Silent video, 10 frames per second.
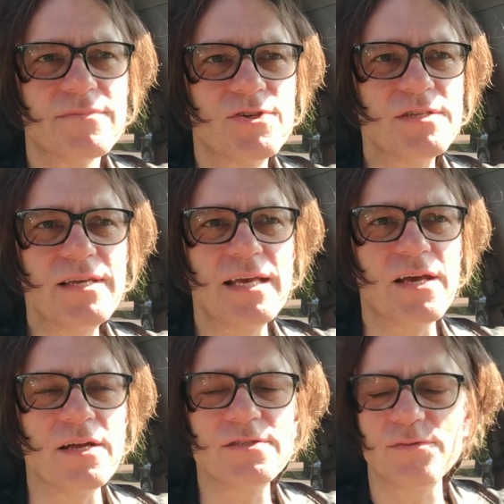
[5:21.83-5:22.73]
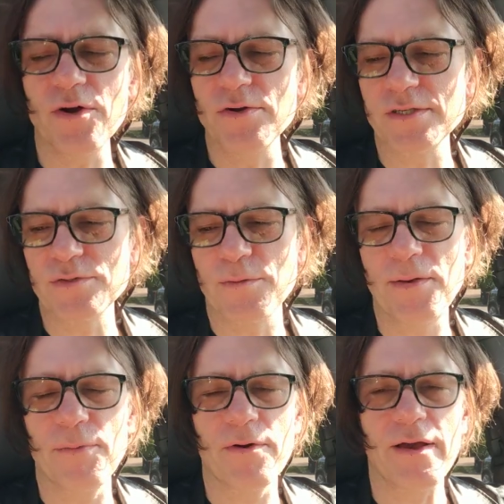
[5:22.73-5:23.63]
just like Guns N' Roses, when
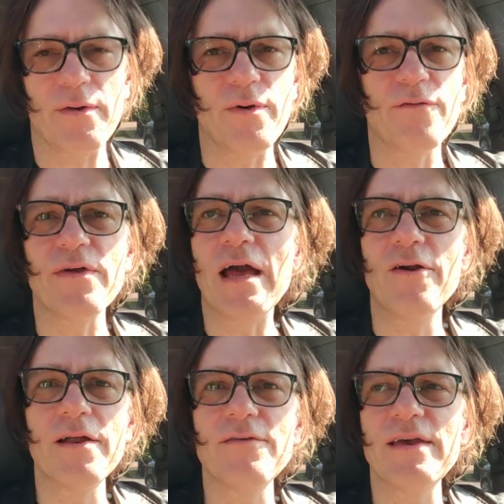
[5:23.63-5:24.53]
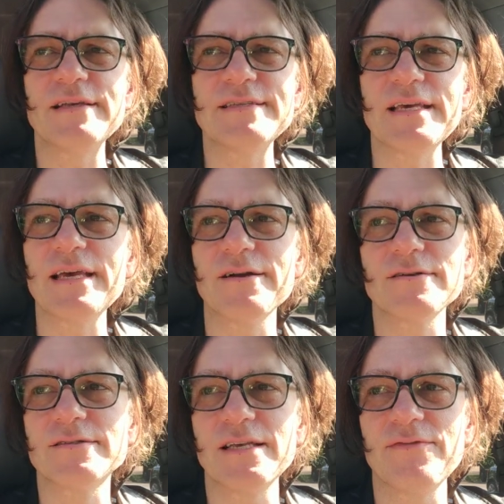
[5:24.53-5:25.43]
people are like, well, if they don't have Izzy
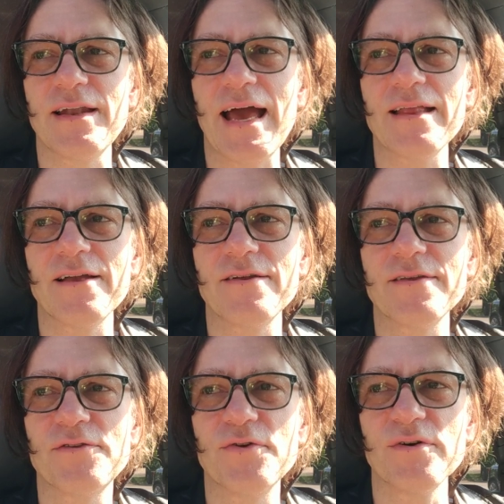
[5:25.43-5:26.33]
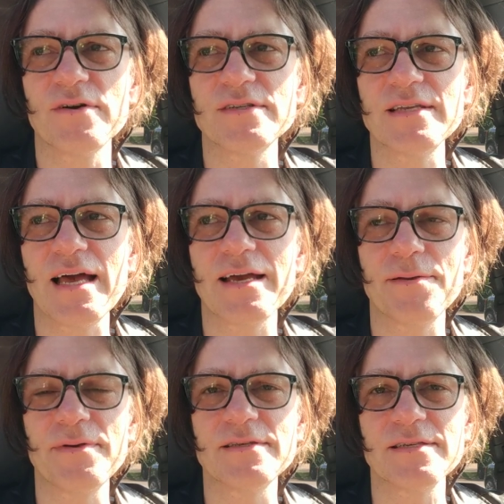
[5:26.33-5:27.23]
or Steven Adler, the tour is not going
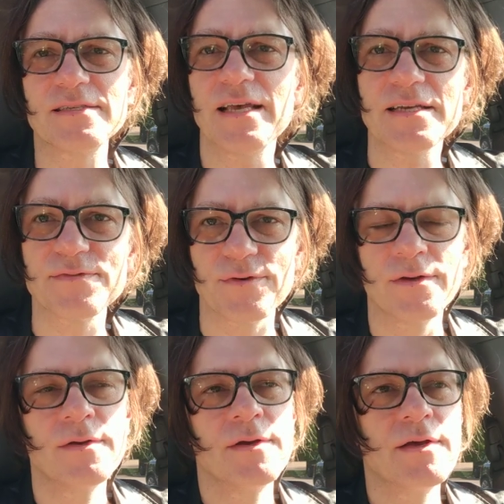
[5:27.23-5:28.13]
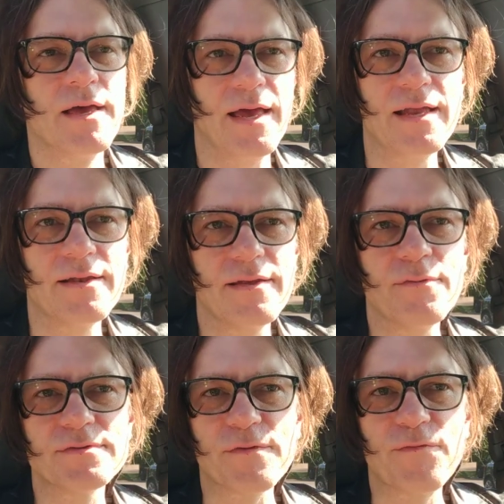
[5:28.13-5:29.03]
to be successful. And
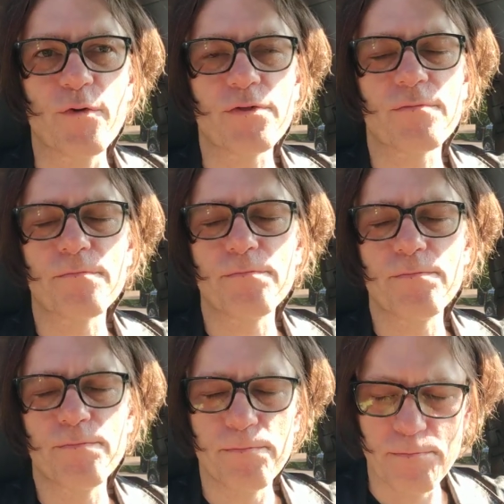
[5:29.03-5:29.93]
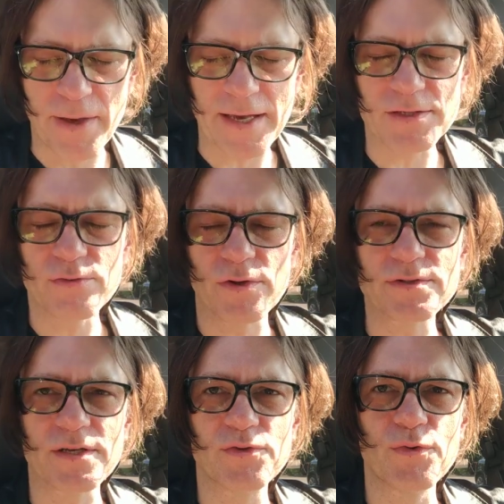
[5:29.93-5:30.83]
it was the fourth biggest
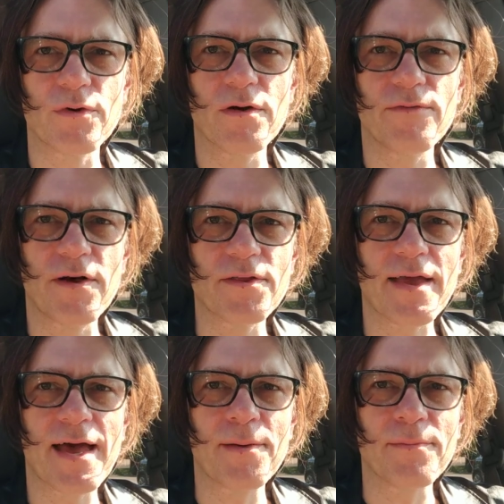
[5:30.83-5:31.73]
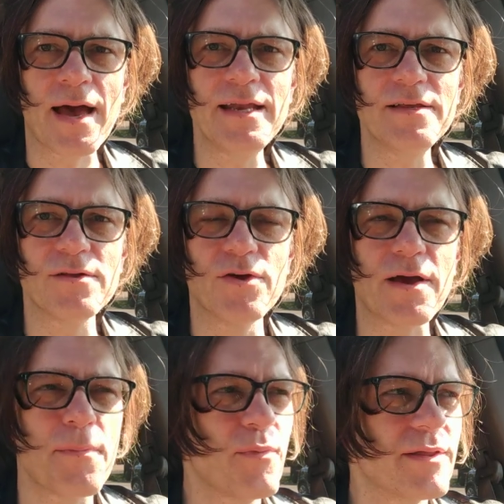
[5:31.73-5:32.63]
grossing tour of all time. I need to
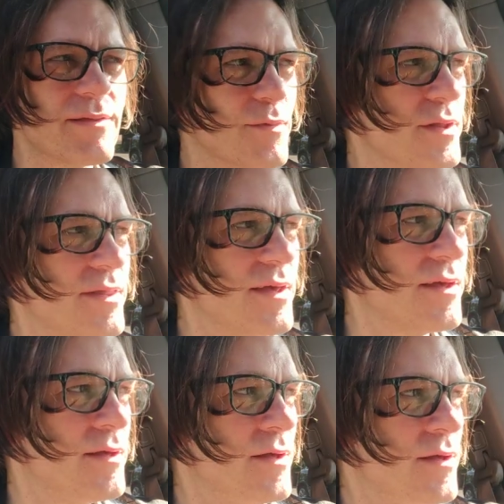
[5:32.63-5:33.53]
look up what the